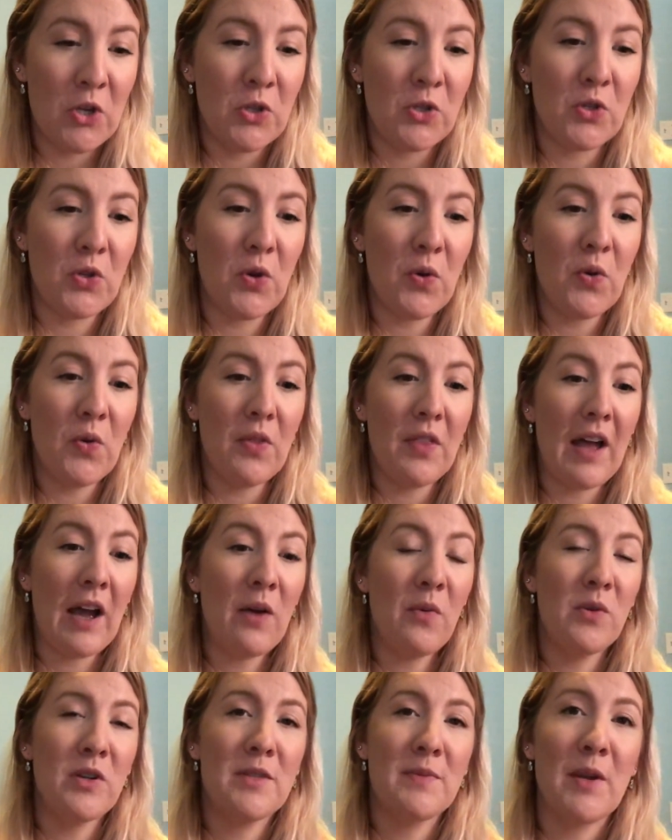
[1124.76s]
So
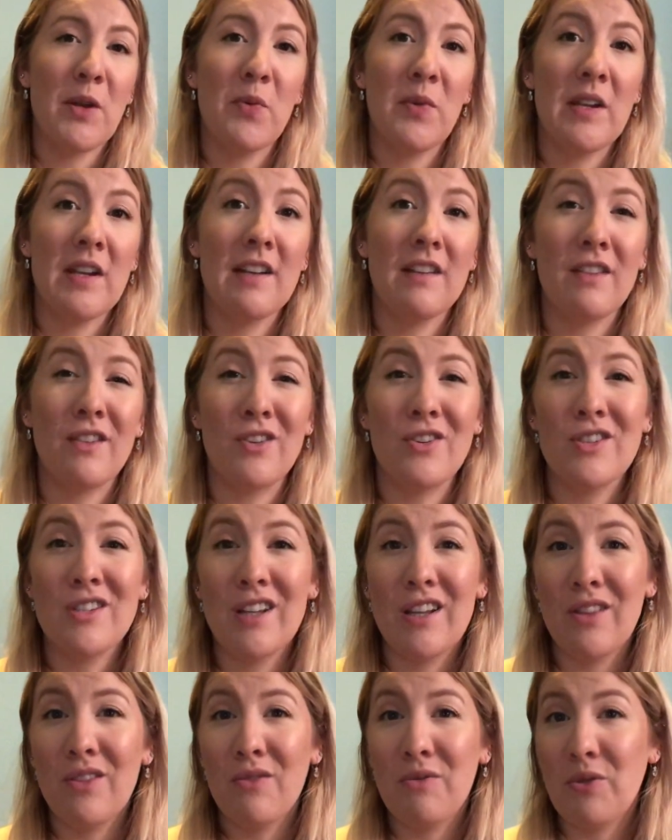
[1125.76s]
that was my week
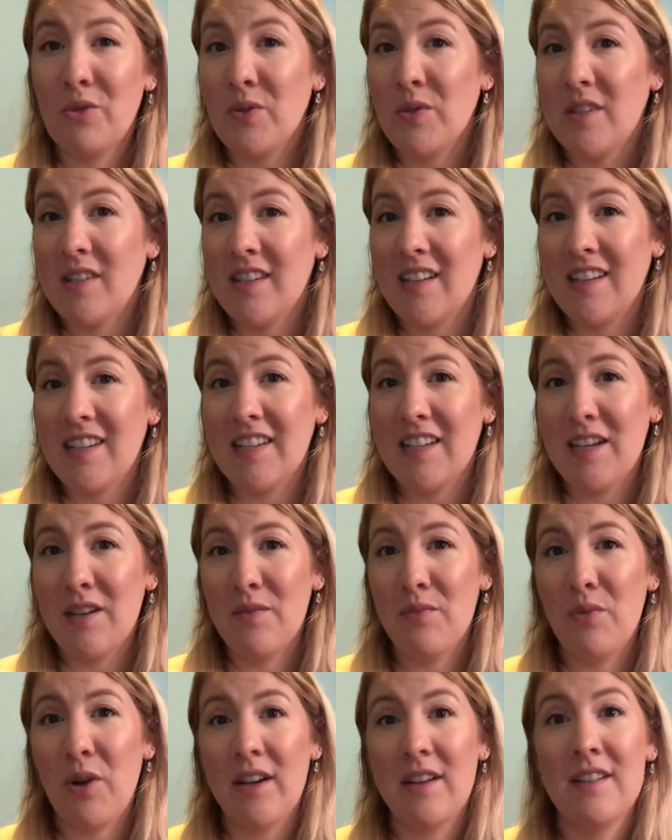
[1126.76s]
13 through
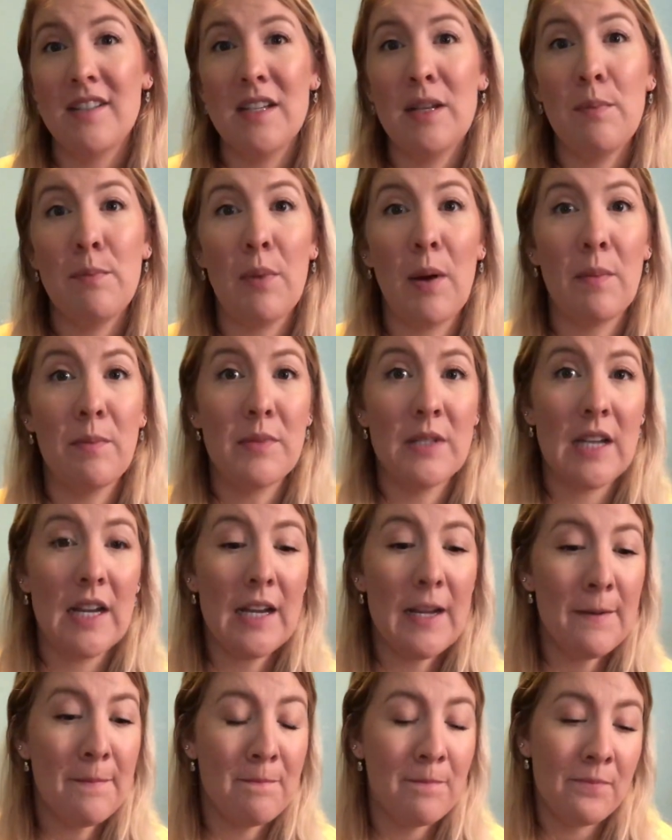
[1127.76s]
16 pregnancy bump
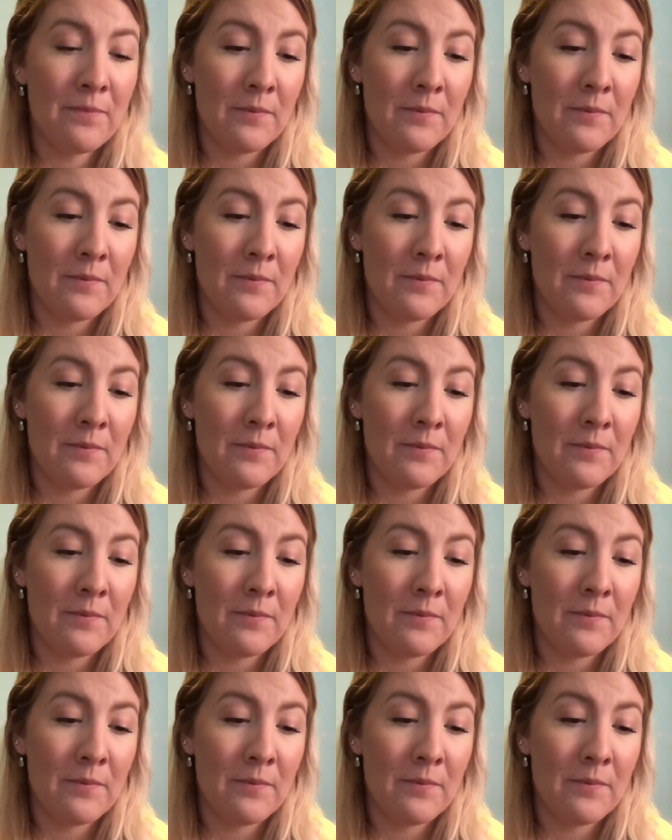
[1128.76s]
date.